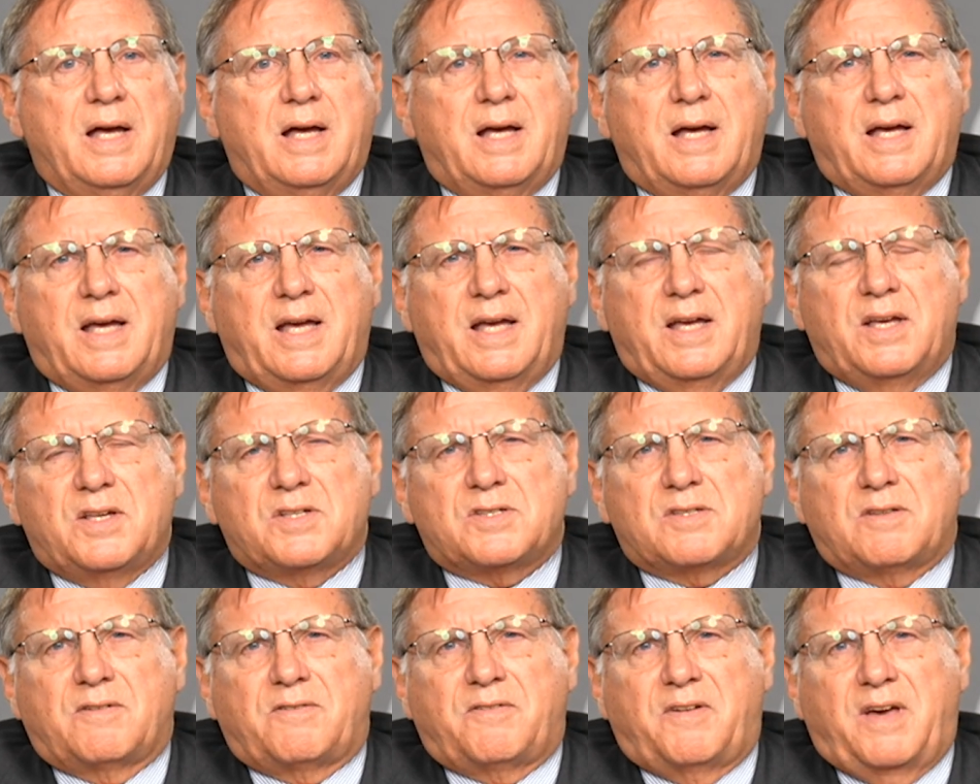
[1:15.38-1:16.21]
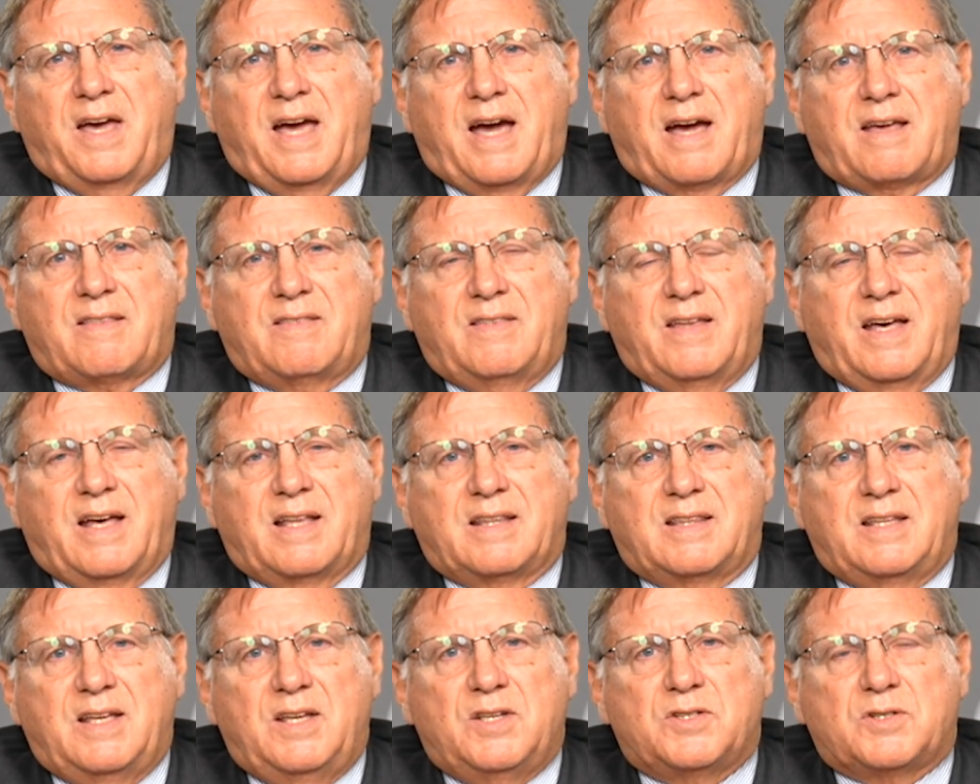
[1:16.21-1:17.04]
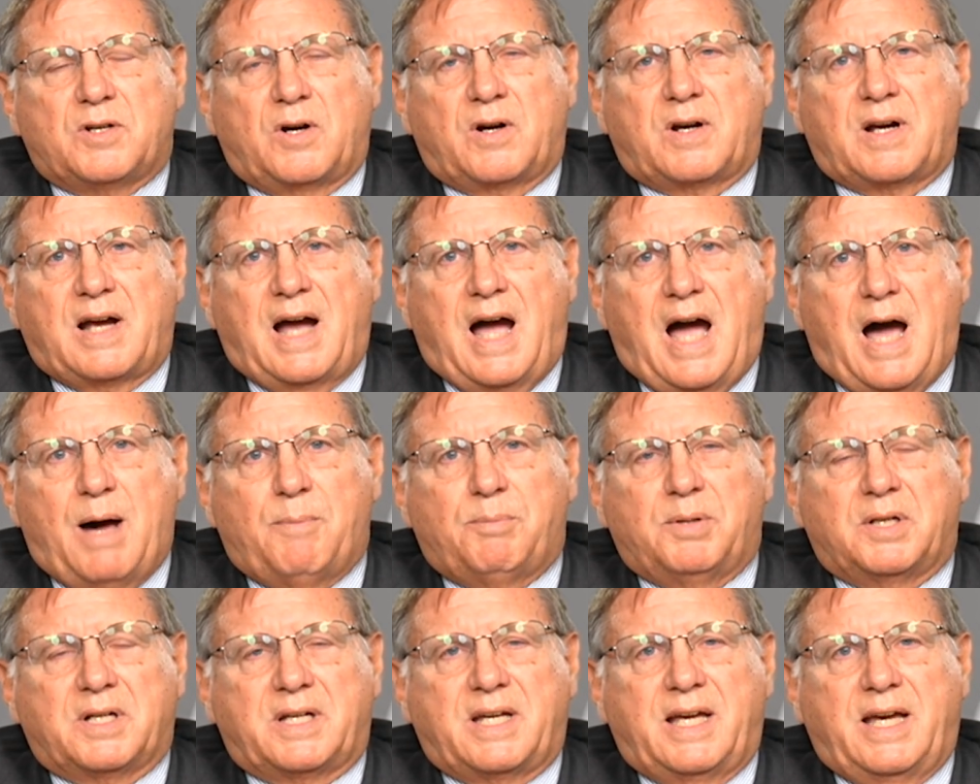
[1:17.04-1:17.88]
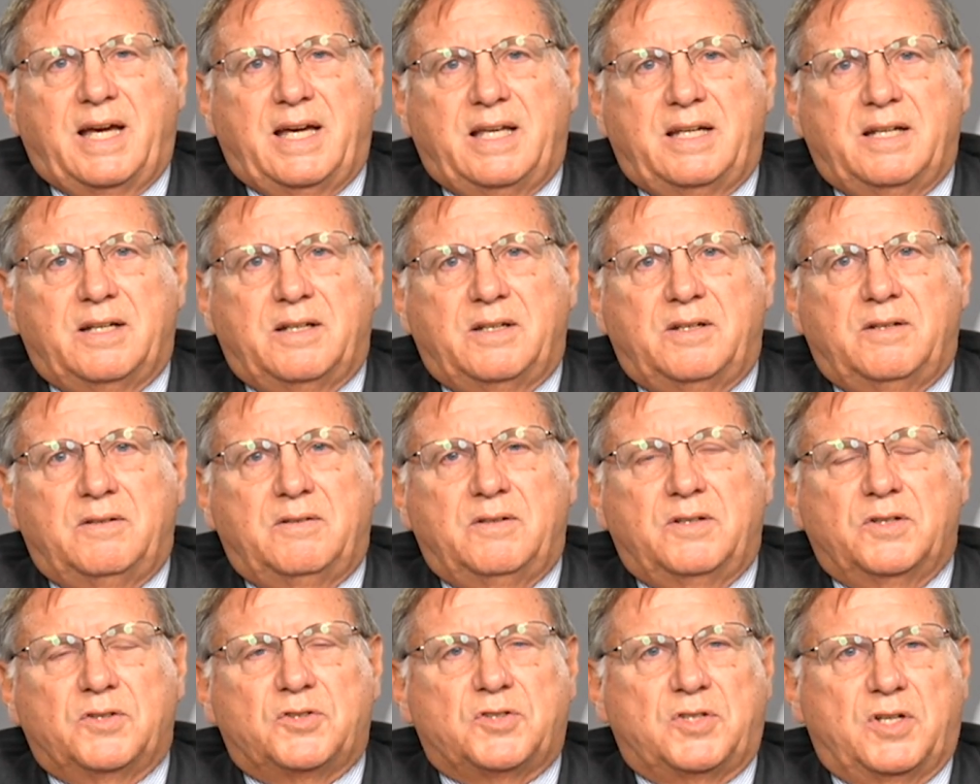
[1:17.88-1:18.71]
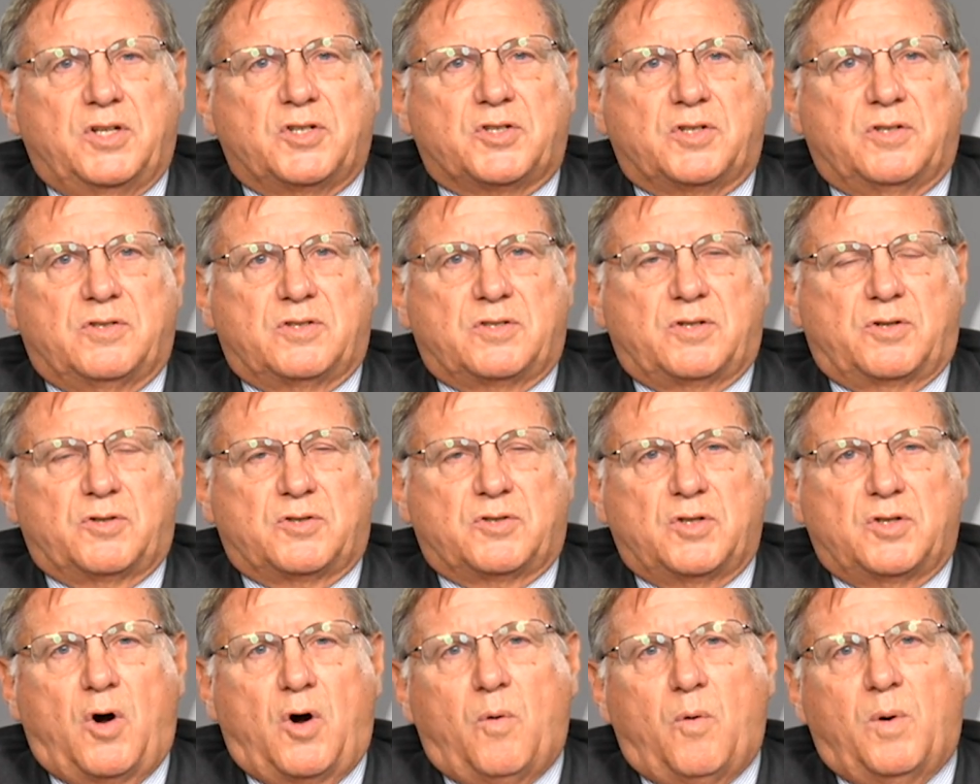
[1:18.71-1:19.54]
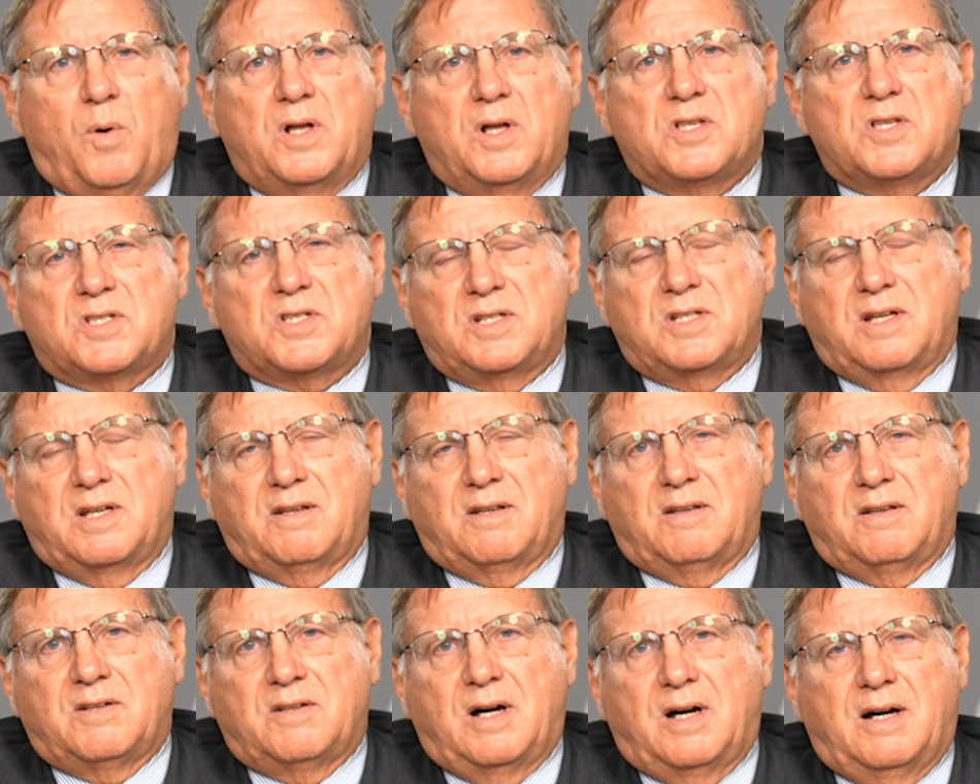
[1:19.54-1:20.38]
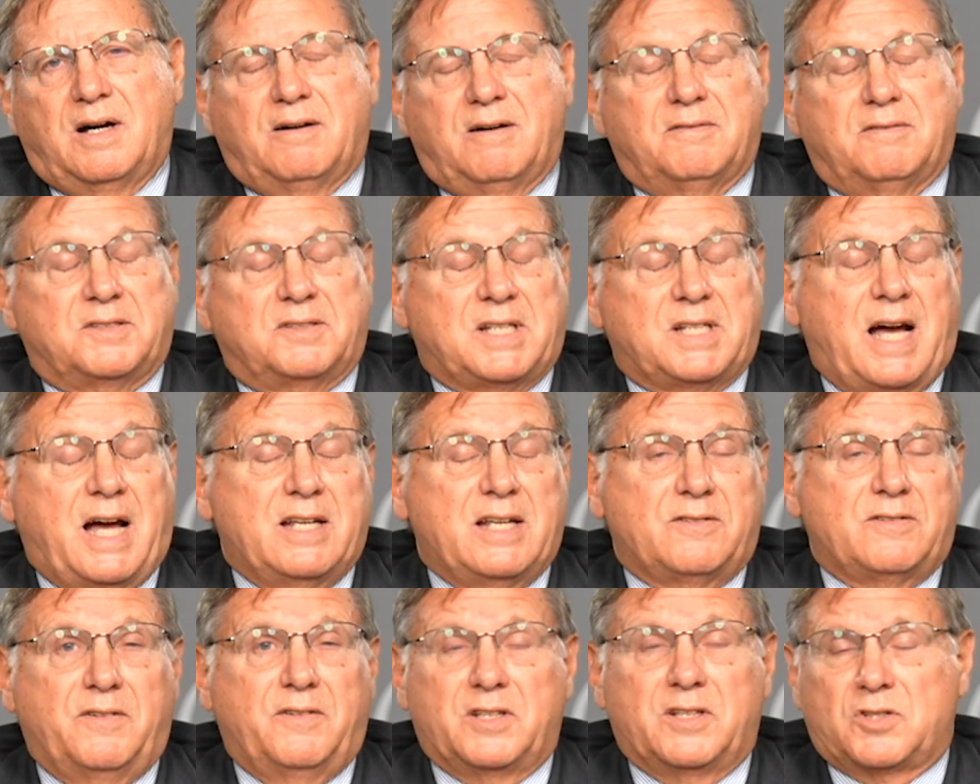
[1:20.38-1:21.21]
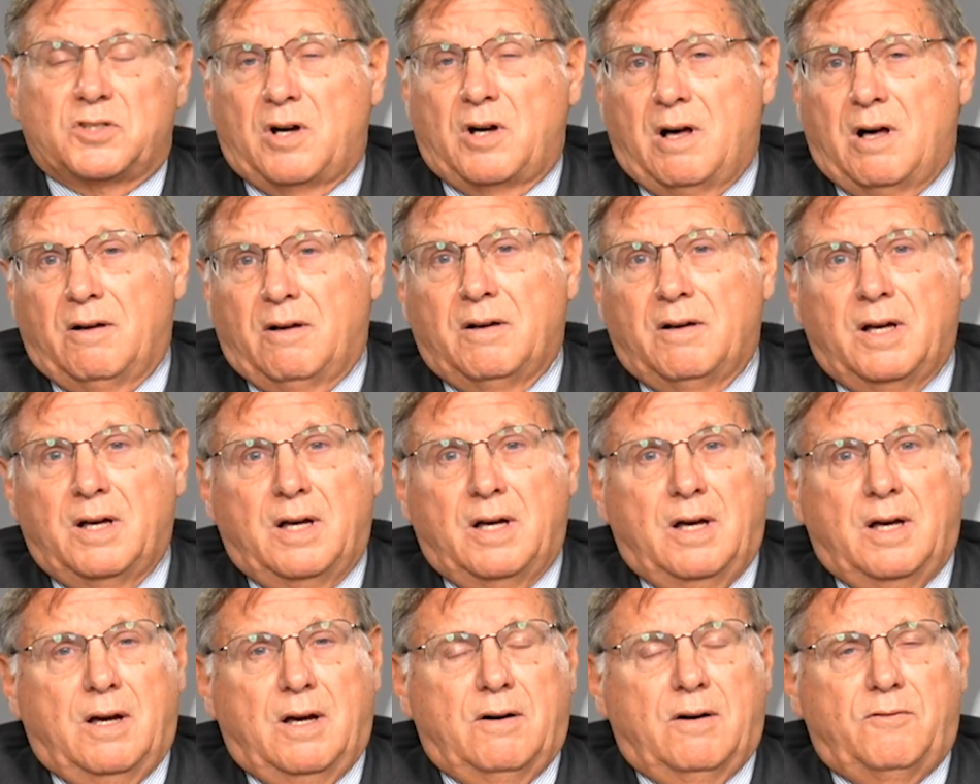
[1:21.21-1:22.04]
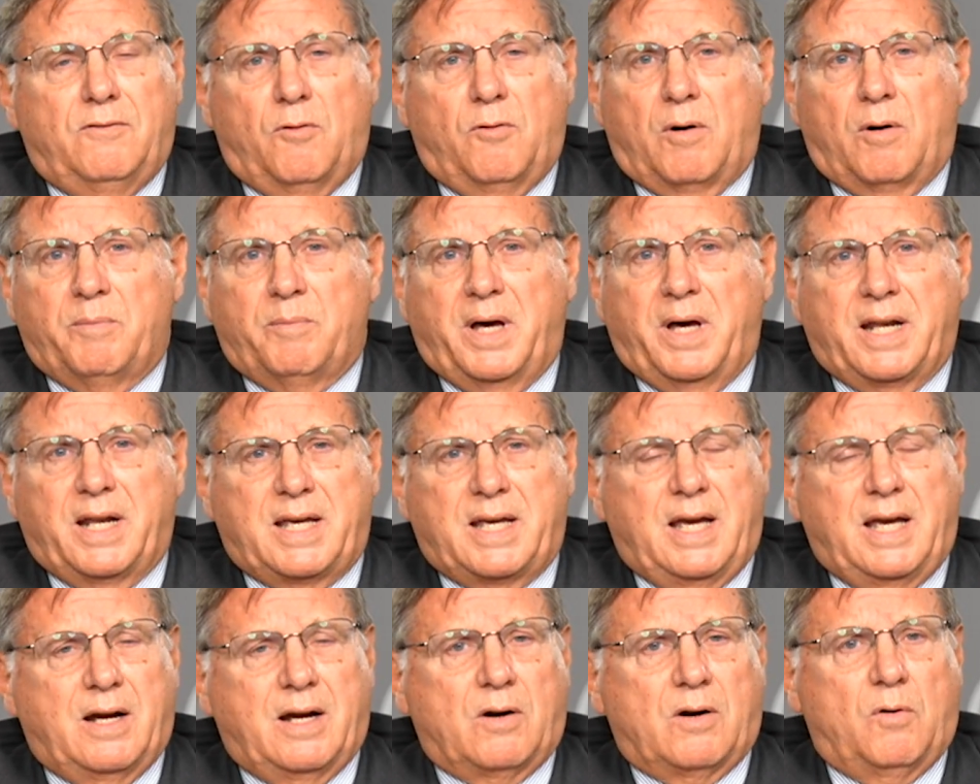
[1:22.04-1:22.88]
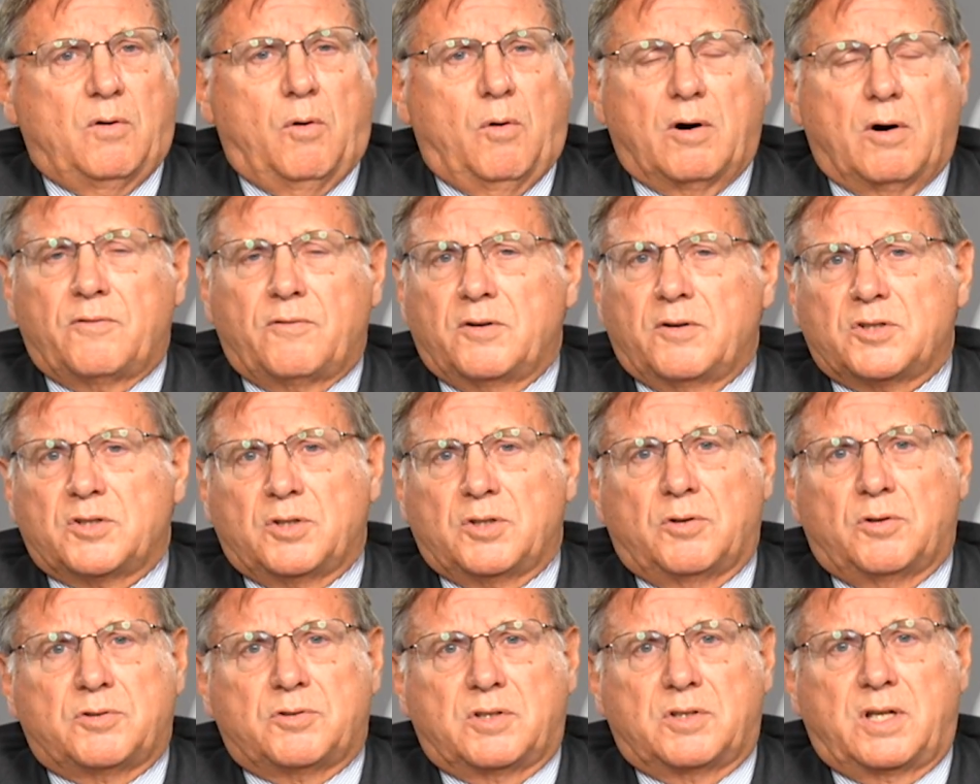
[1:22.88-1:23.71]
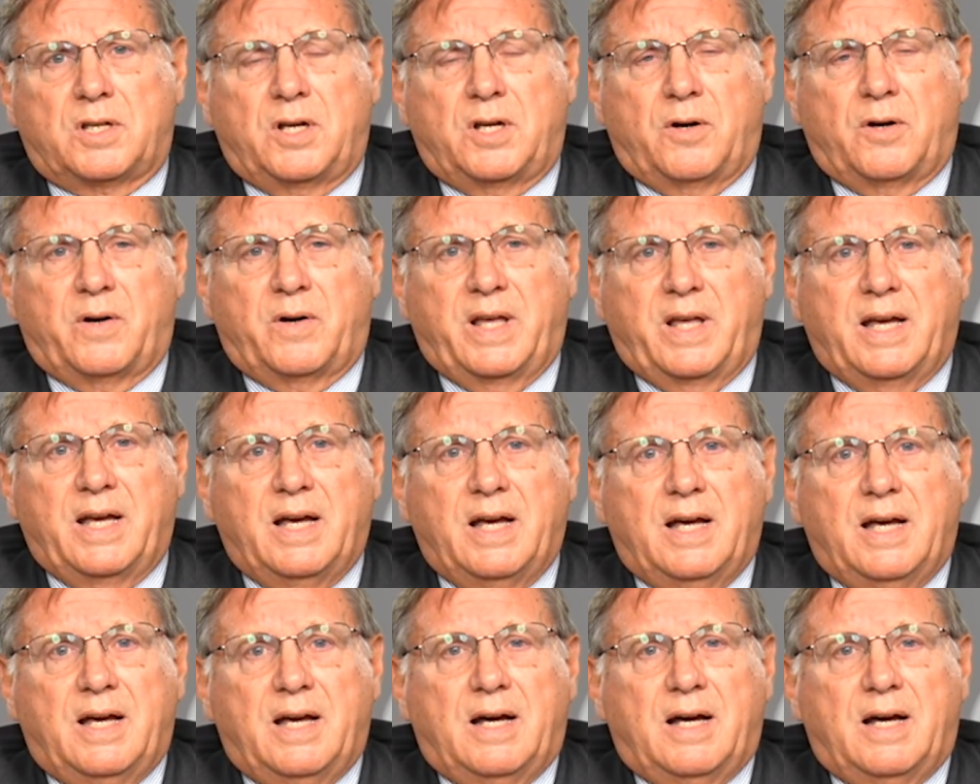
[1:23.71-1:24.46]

is the fact that these are complicated decisions. There's no one size fits all for Medicare or for Social Security.